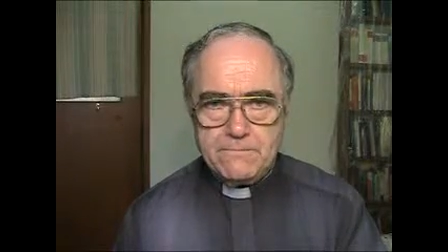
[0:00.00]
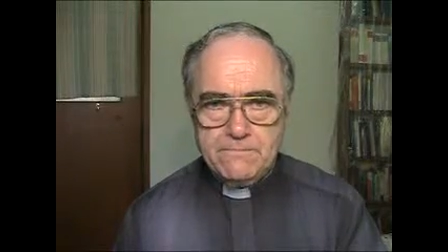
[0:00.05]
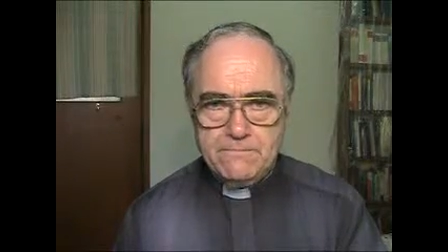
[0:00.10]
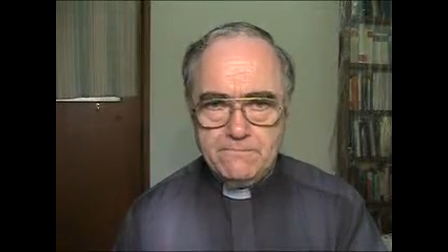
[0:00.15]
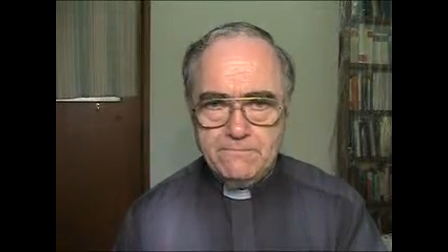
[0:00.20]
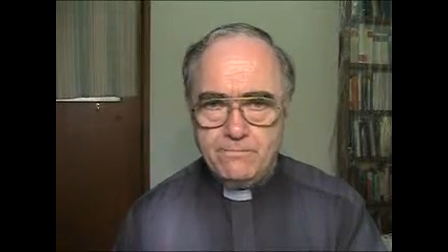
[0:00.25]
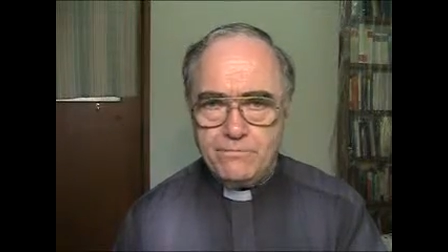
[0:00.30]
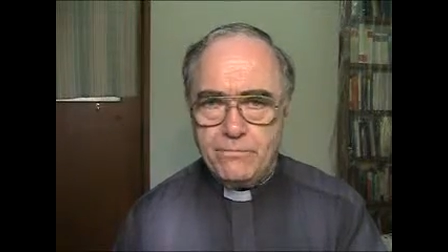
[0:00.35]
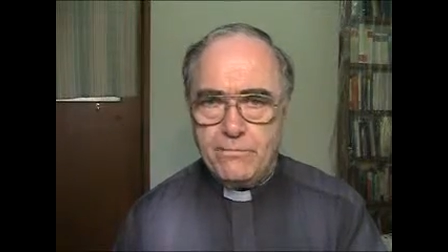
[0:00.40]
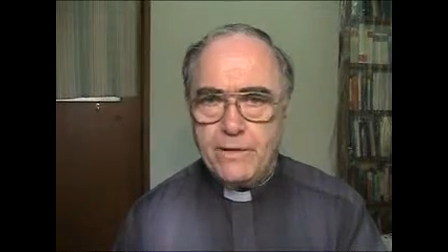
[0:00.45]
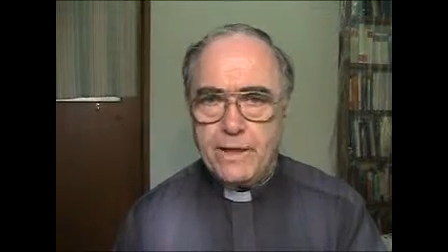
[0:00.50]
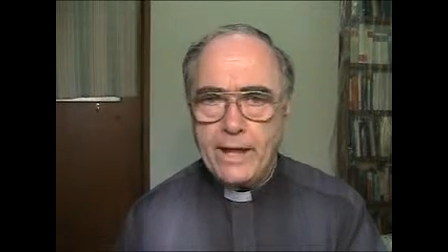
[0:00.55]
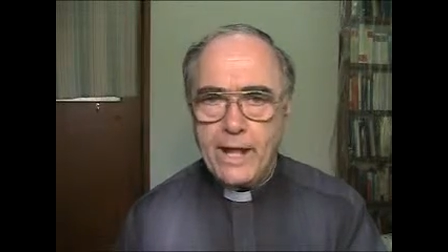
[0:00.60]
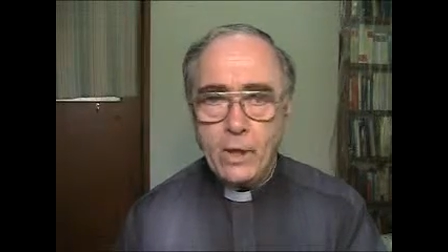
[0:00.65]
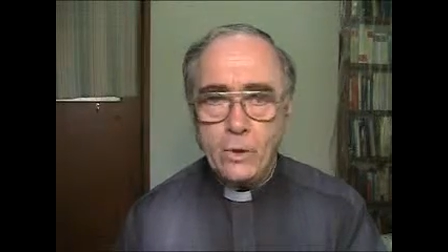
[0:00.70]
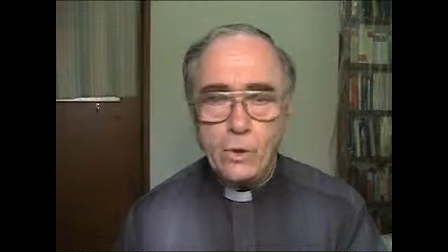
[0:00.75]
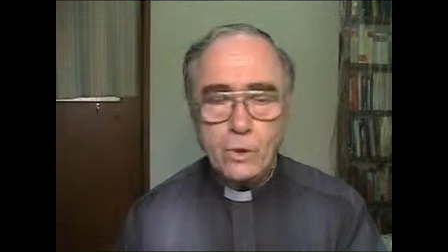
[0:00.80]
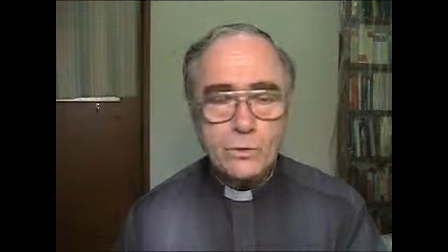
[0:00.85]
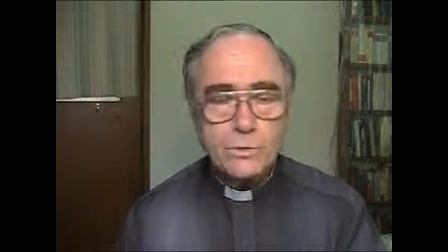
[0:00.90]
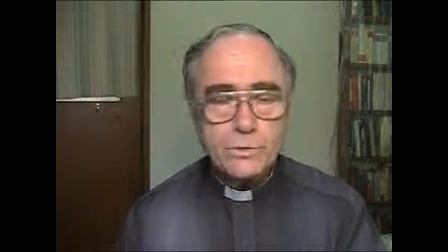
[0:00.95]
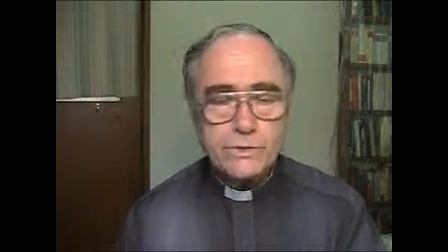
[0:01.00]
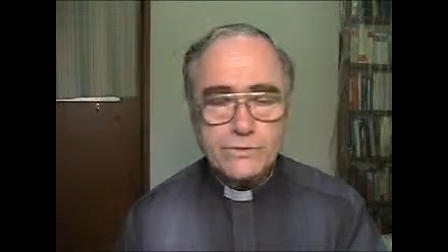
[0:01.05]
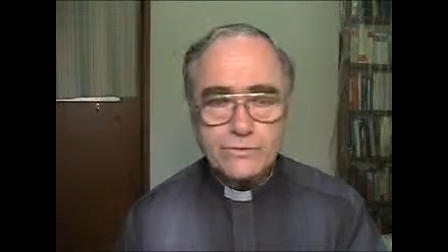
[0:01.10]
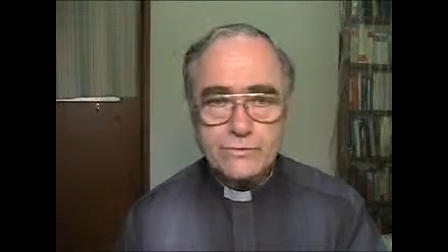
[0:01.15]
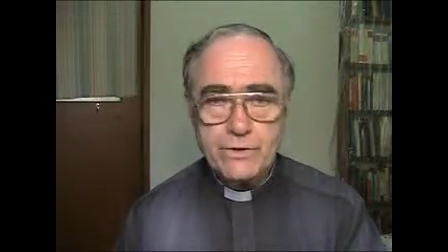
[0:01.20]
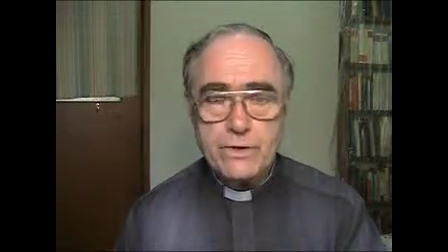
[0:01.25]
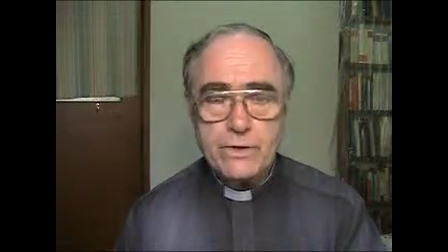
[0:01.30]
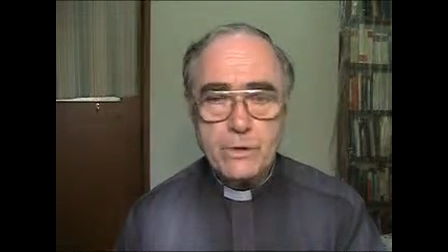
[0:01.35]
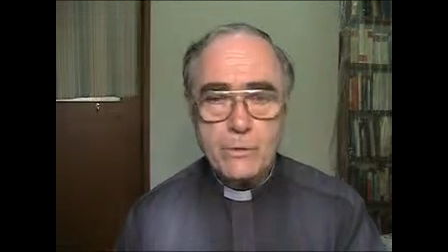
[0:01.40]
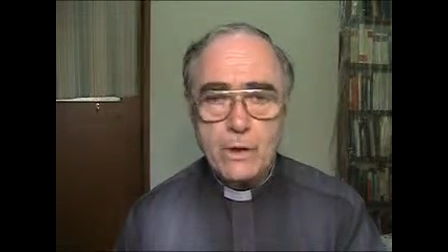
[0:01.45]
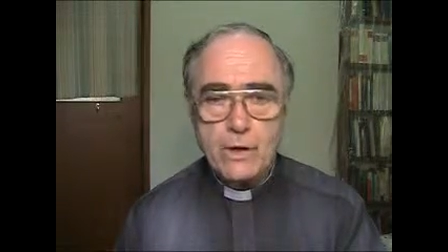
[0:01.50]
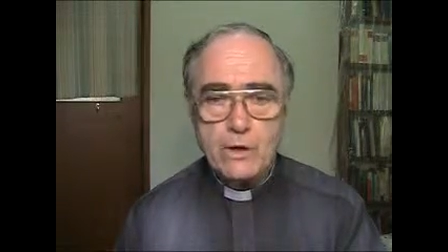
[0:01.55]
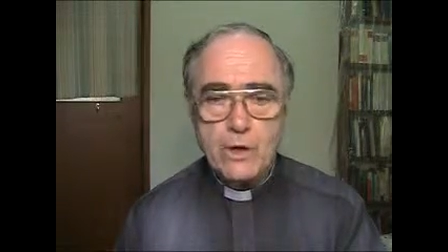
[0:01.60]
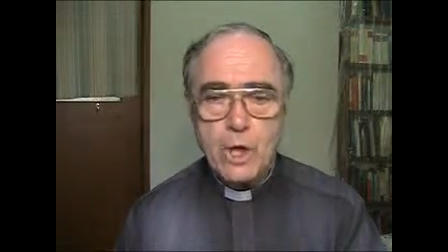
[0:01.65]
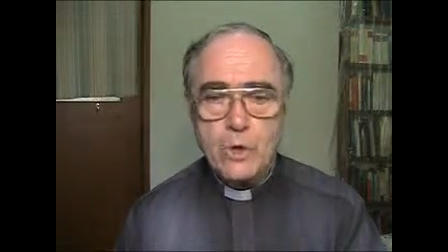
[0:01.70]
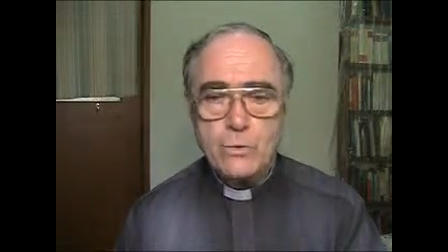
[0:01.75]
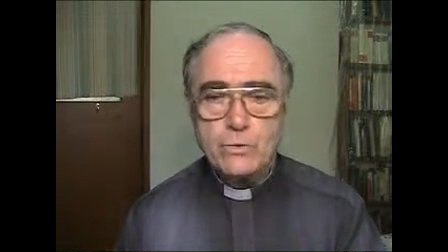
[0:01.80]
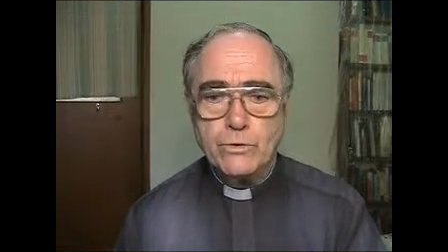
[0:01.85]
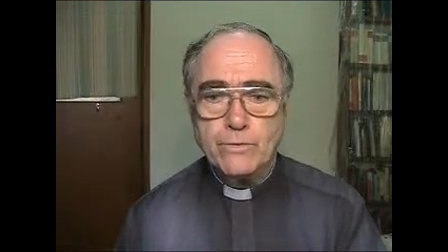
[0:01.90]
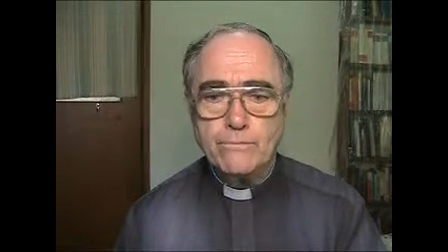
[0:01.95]
Our Lord was very well
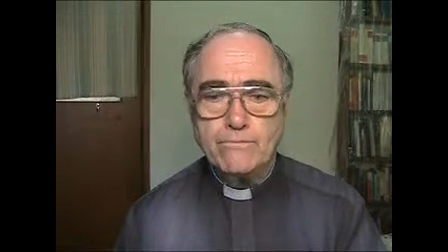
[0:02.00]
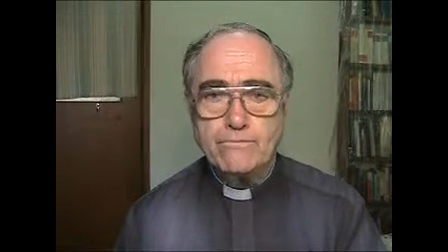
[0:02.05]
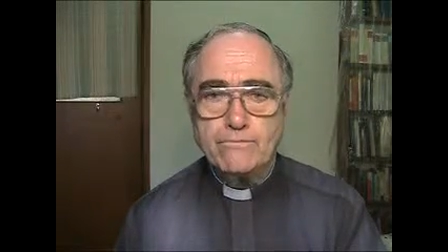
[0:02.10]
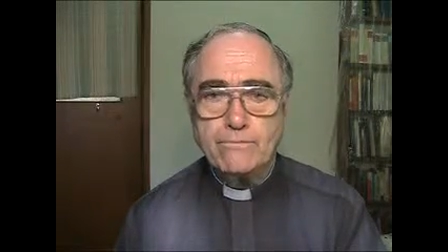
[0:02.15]
known.